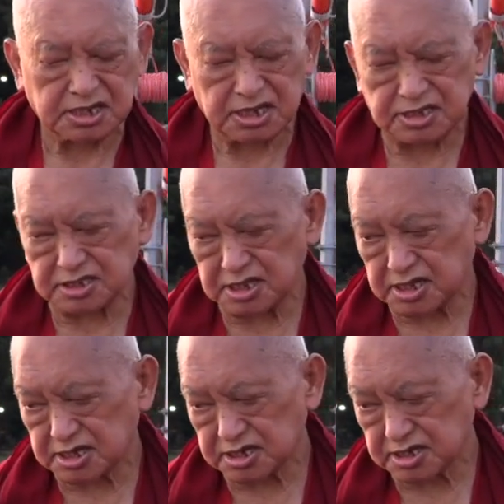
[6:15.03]
and
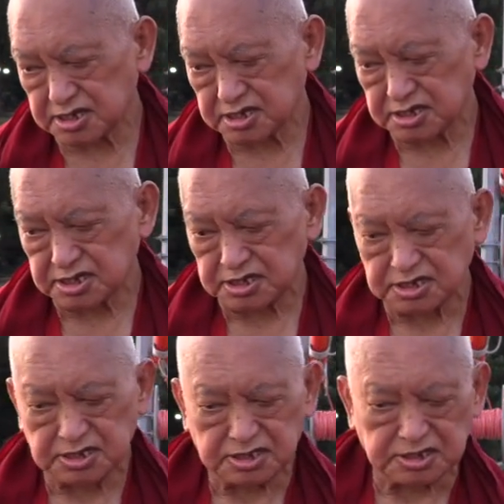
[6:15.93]
uh,
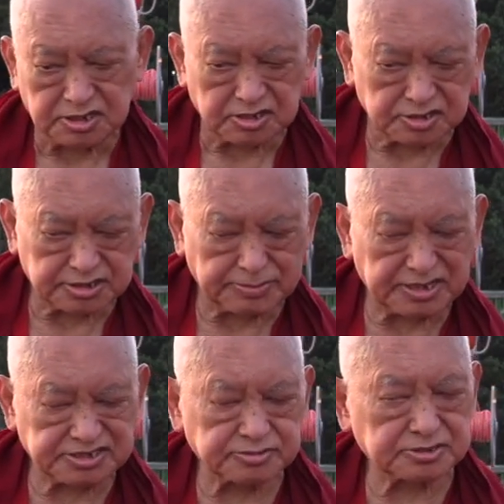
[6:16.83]
on the
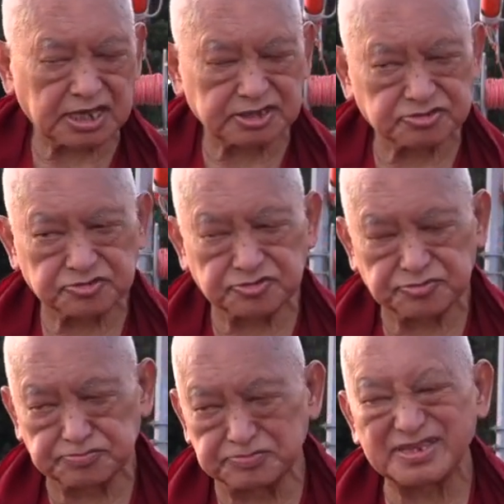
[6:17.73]
basis of that, to
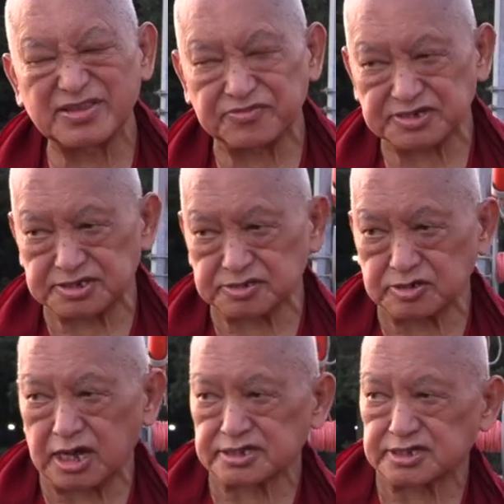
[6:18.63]
benefit
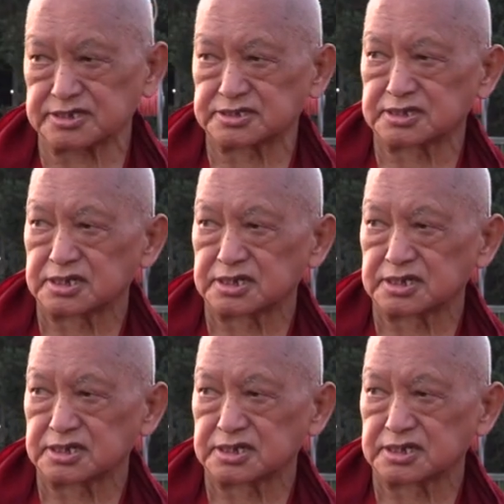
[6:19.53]
to others,